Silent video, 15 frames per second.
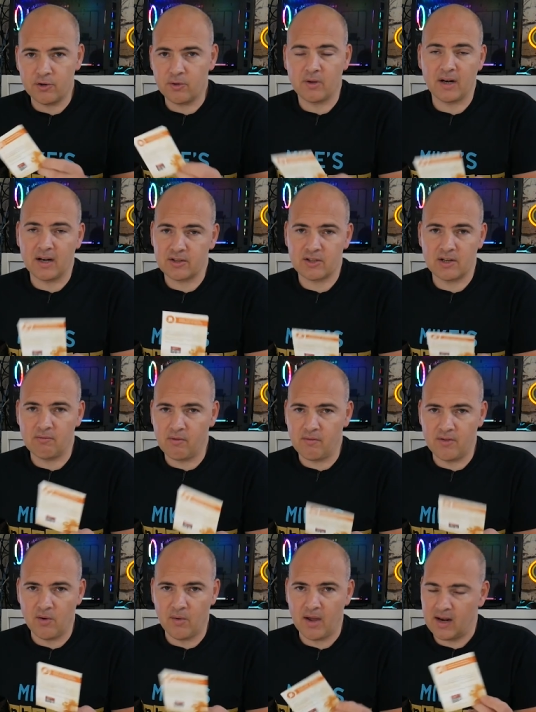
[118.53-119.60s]
you can actually
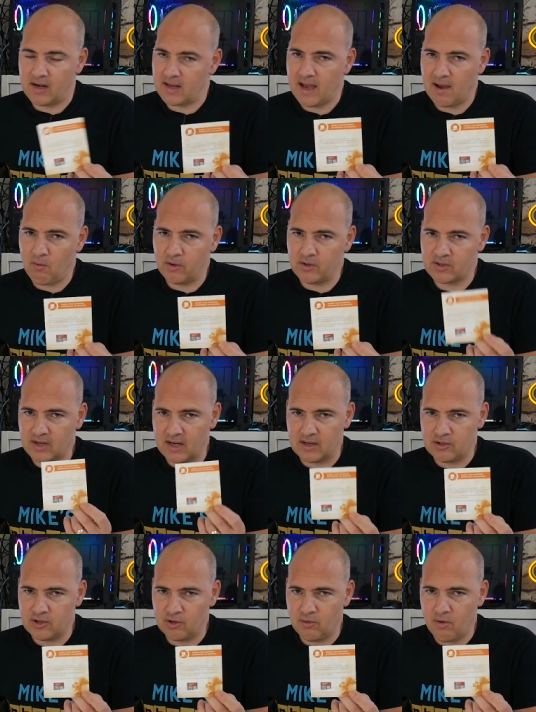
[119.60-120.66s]
review it and get one
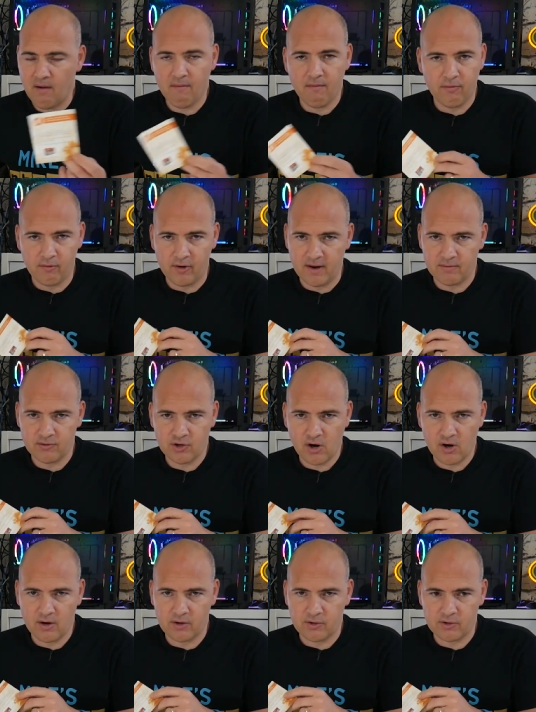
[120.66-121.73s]
sent to you free of
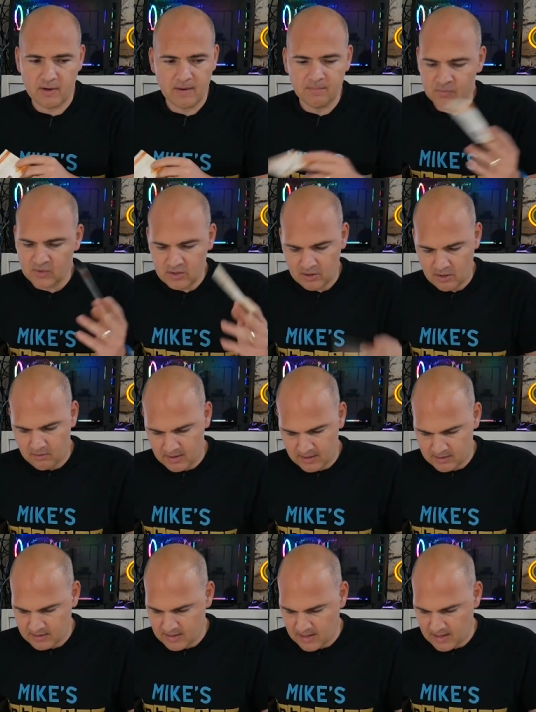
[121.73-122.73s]
charge. So that's